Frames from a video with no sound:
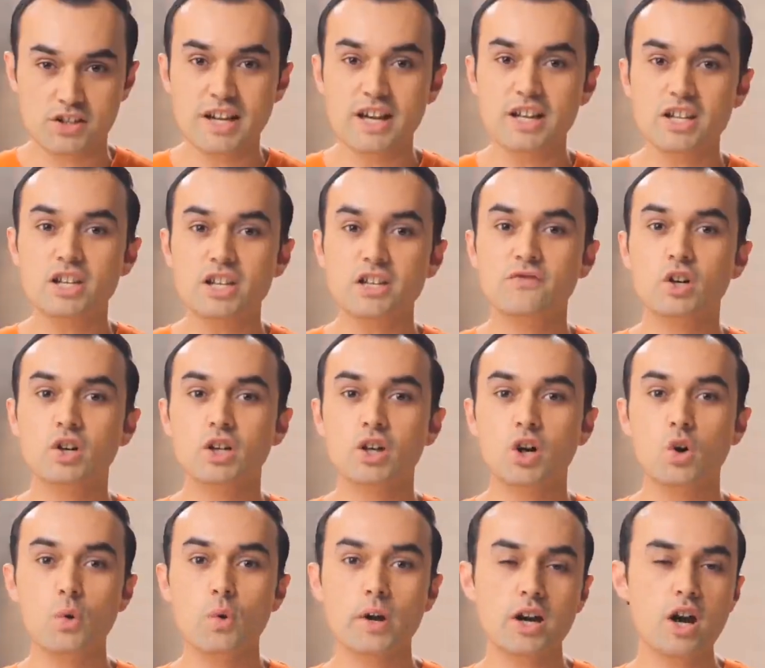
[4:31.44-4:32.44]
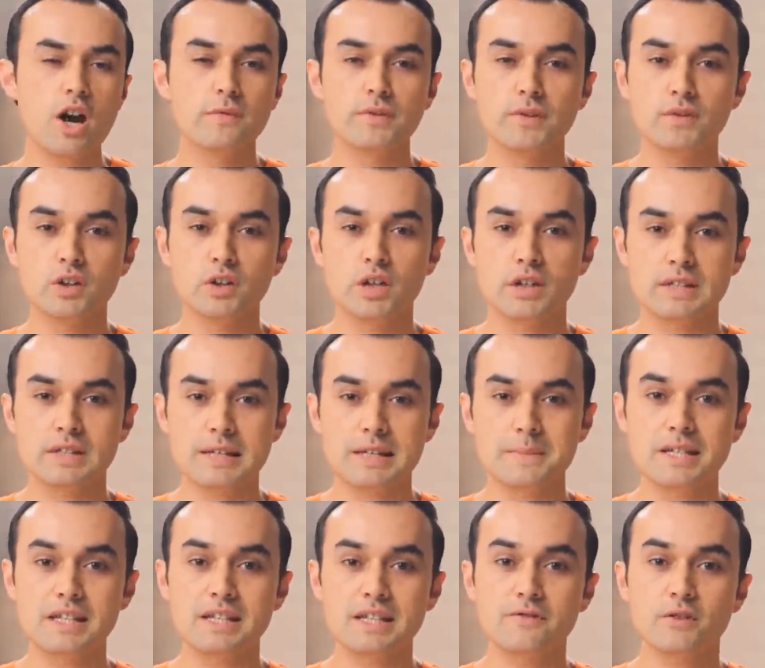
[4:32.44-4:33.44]
that you've got a quick overview of some of
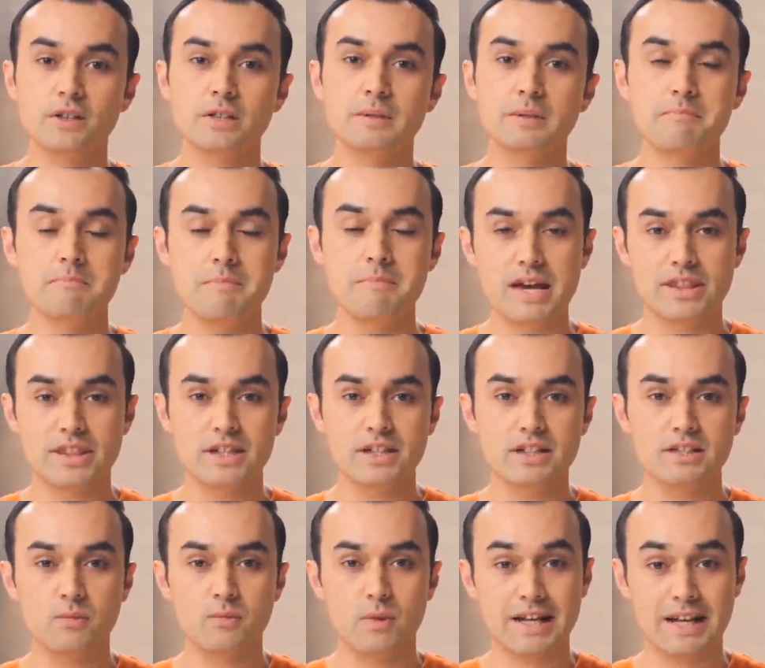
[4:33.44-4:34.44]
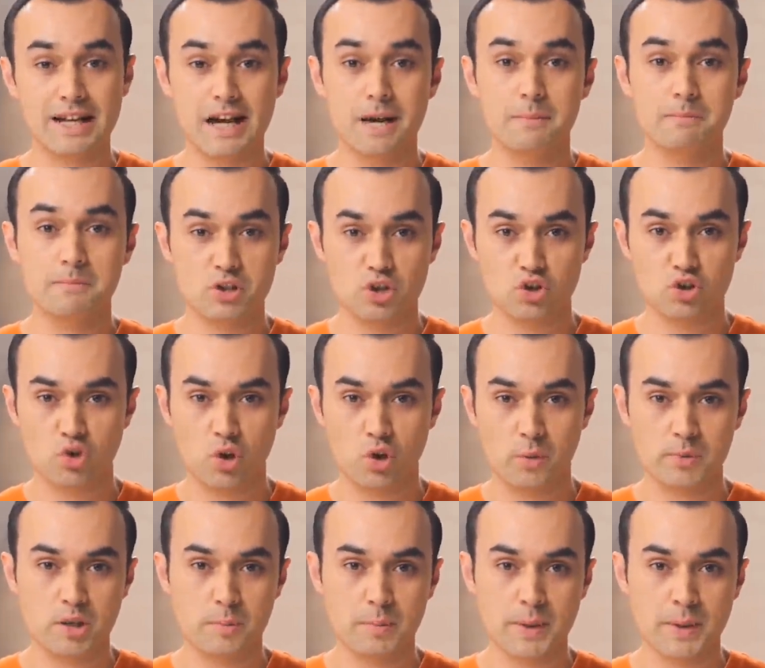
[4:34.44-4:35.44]
the different methods when it comes to
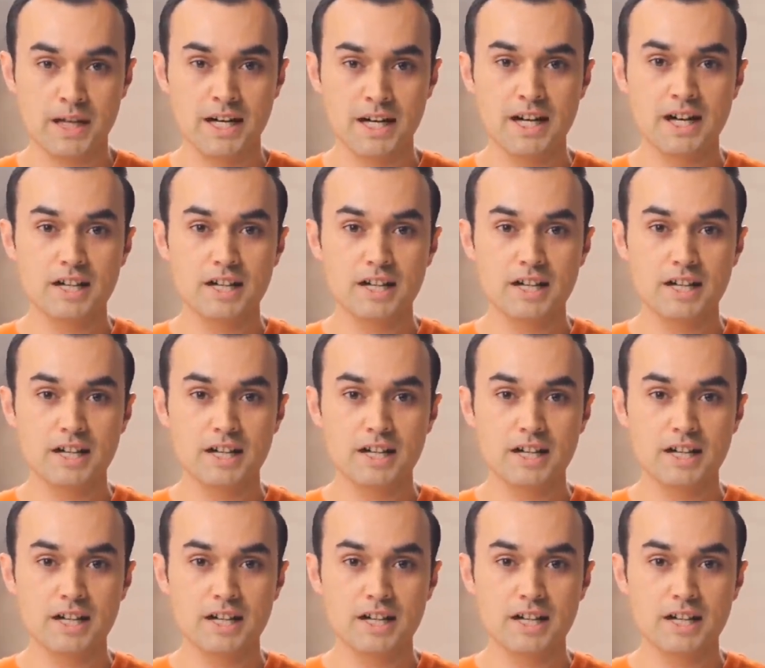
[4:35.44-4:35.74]
dropshipping,